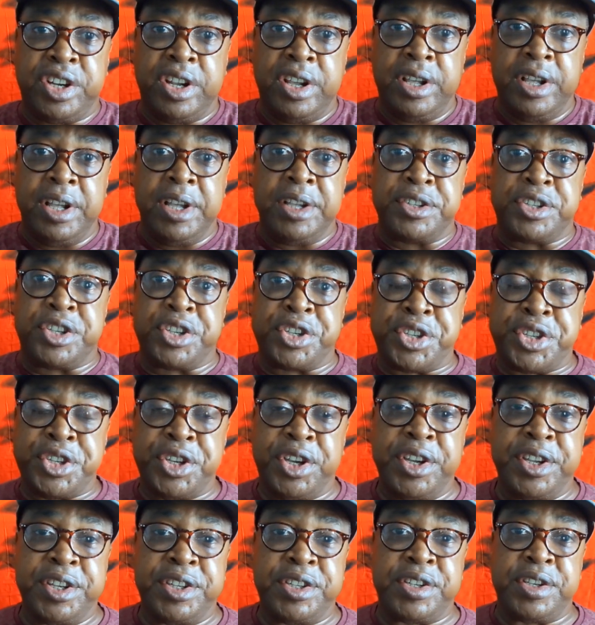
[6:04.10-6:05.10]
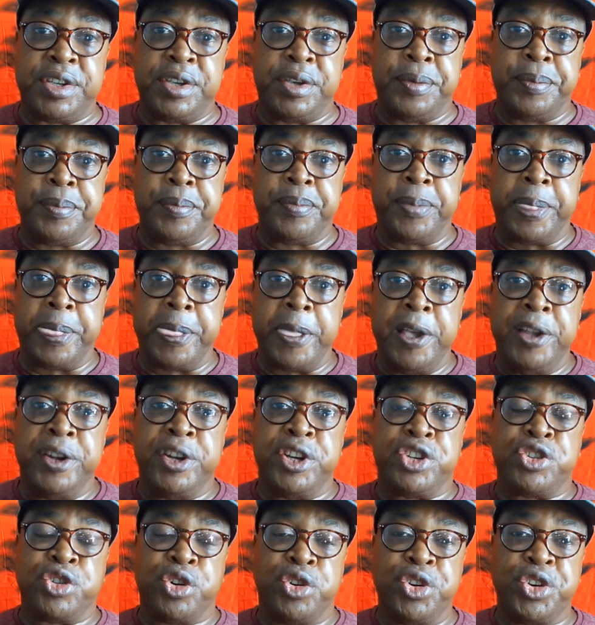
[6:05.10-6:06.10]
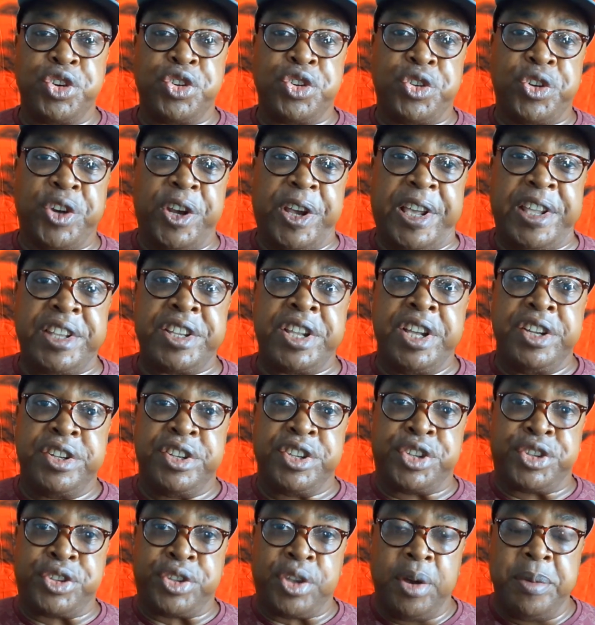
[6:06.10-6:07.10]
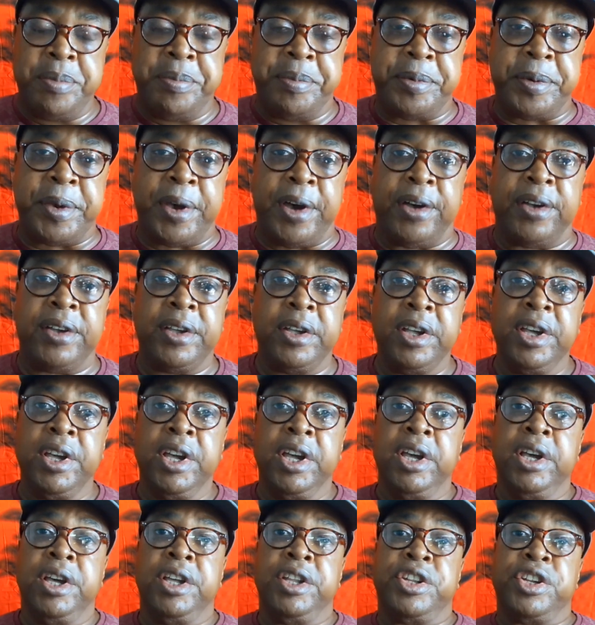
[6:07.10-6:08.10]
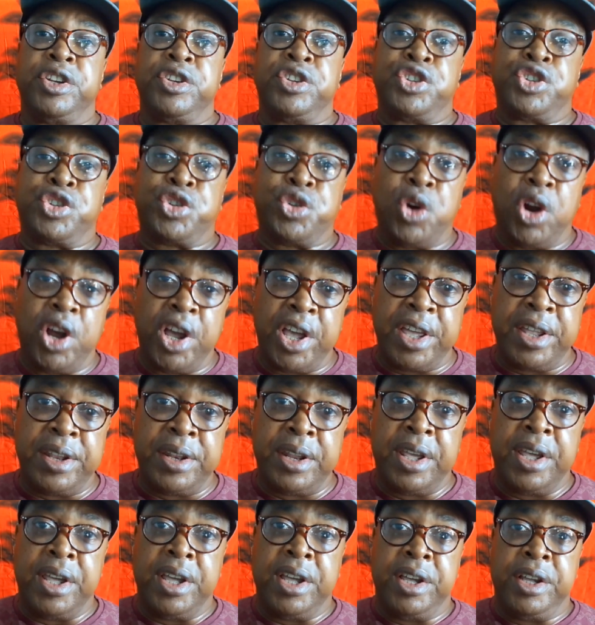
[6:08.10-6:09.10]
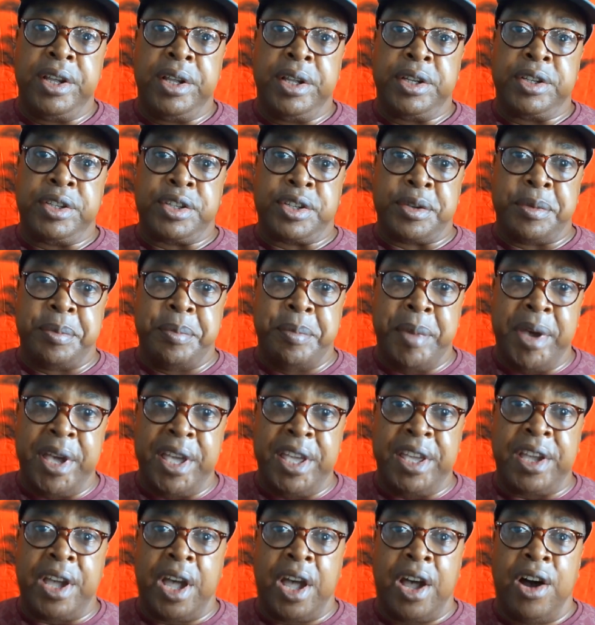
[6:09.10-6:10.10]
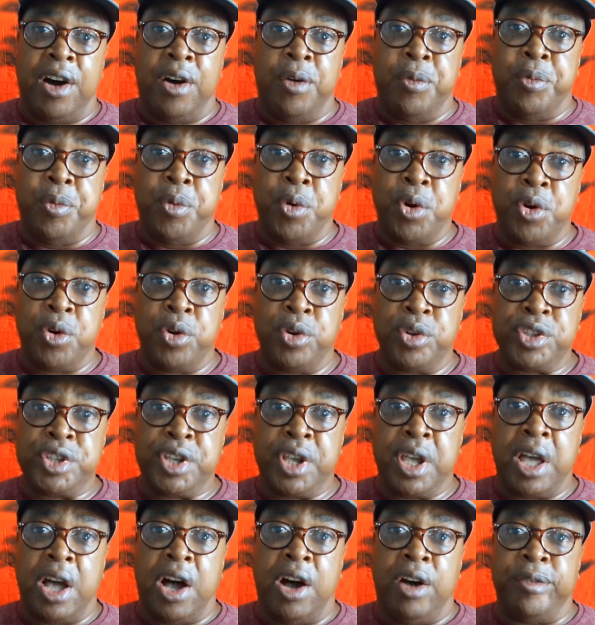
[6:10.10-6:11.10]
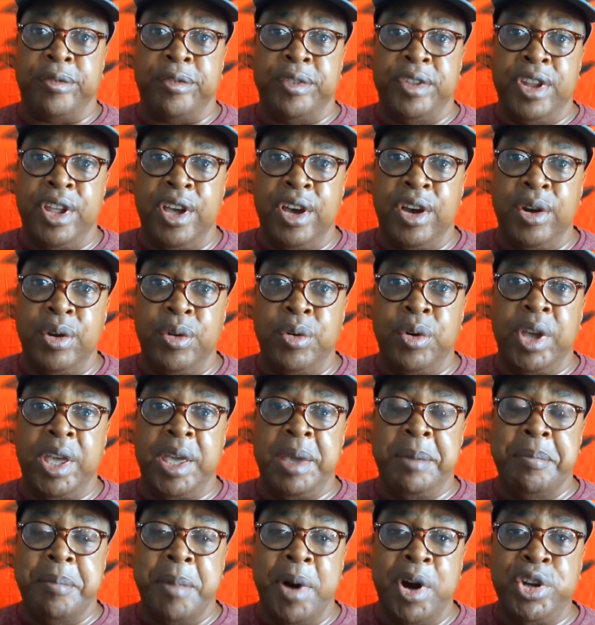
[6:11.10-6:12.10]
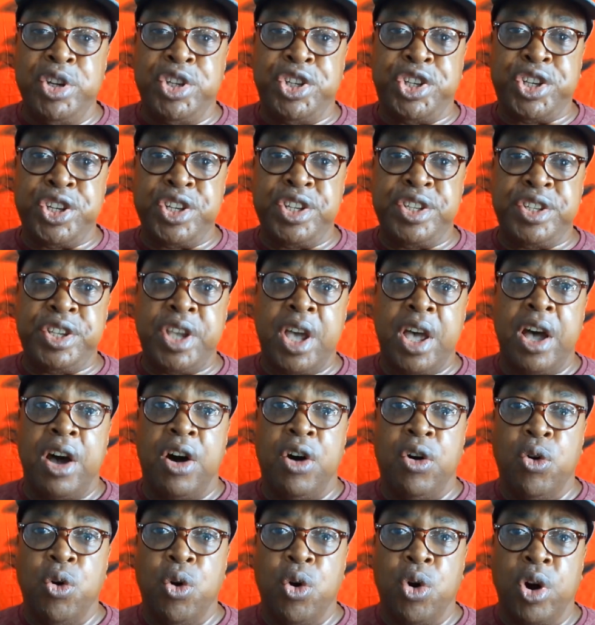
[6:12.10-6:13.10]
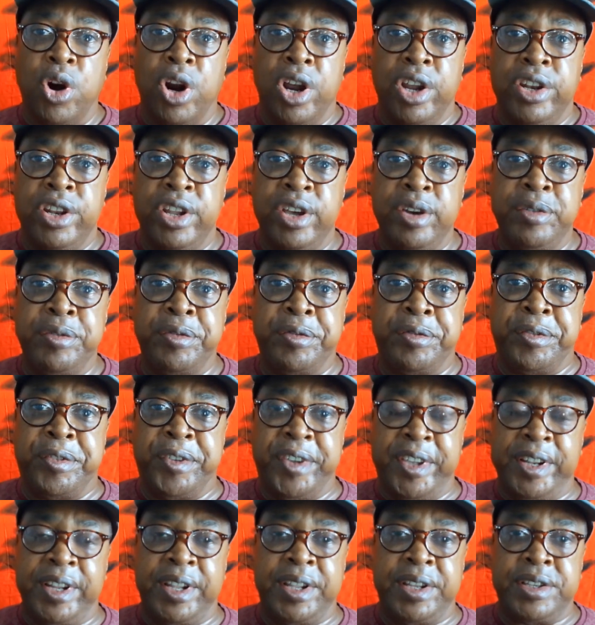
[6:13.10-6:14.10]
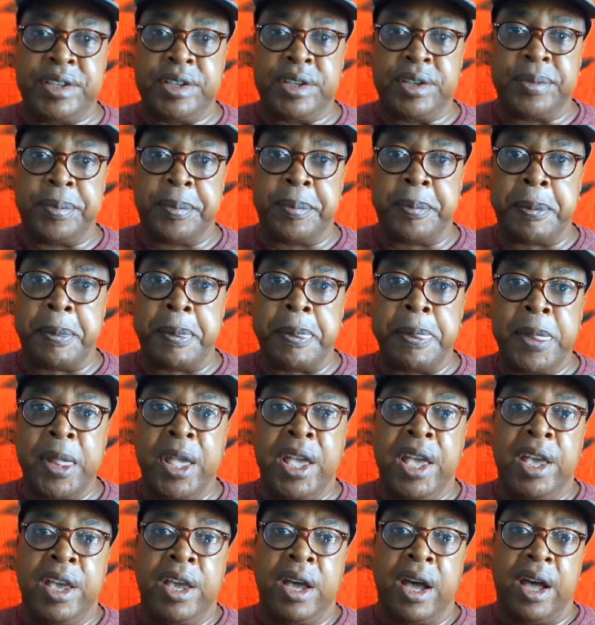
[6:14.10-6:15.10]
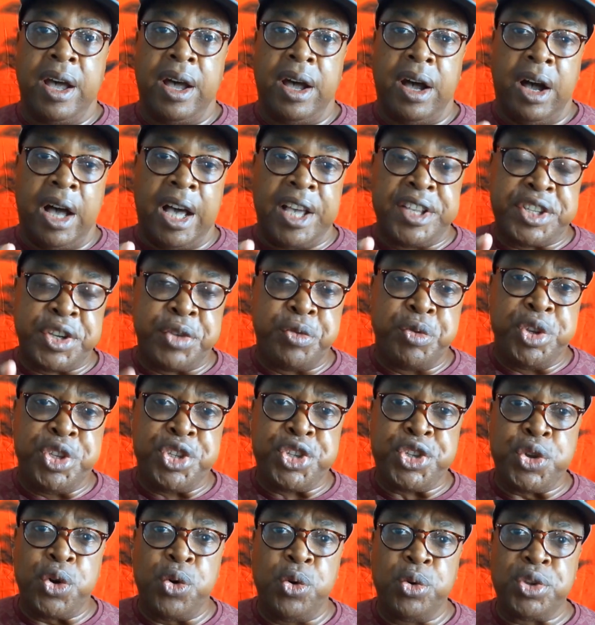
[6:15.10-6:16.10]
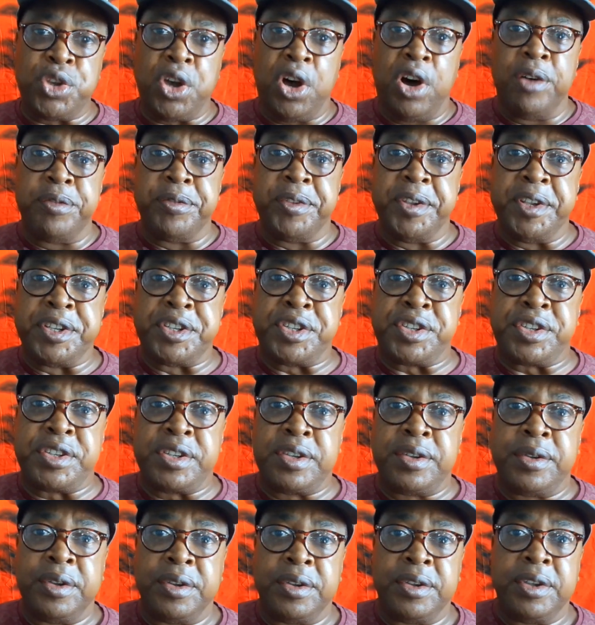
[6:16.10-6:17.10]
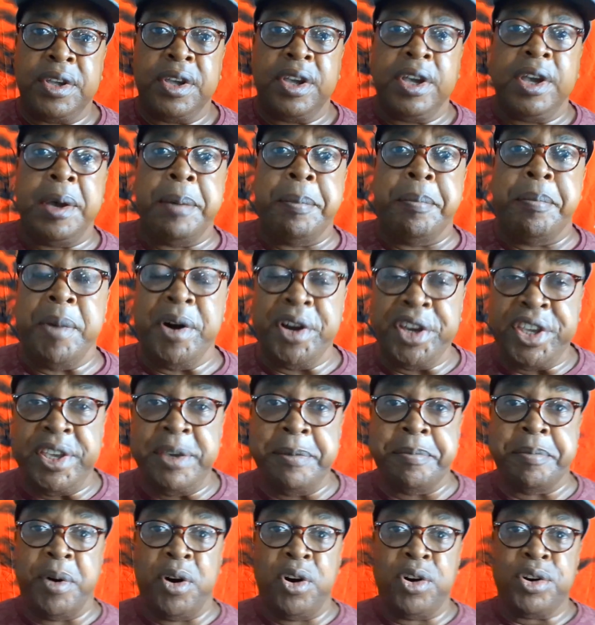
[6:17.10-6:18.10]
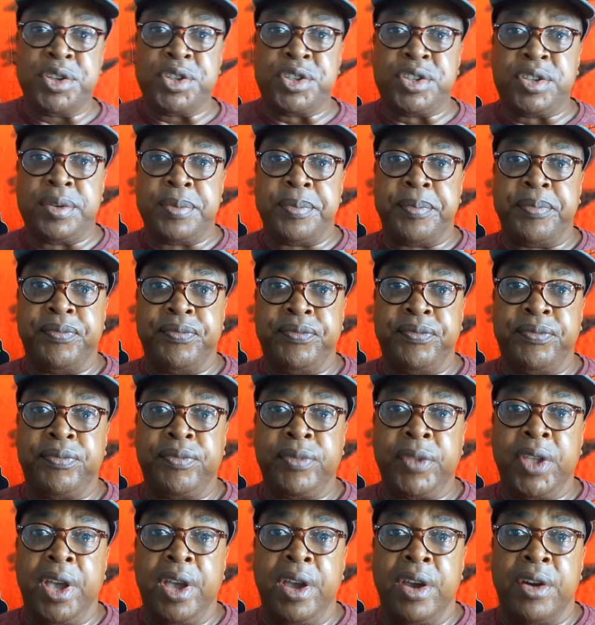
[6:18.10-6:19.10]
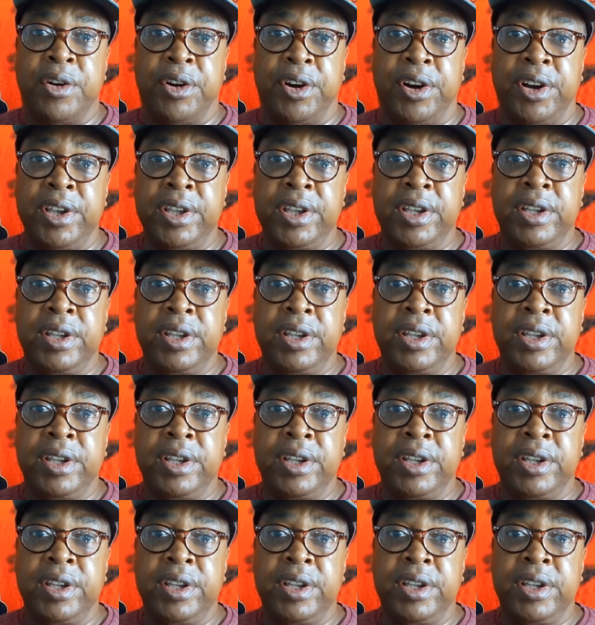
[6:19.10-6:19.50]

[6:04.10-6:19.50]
society. They're trying to create dystopia. They're trying to make a world of no emotions or no feelings. As a result of this monkeypox, right,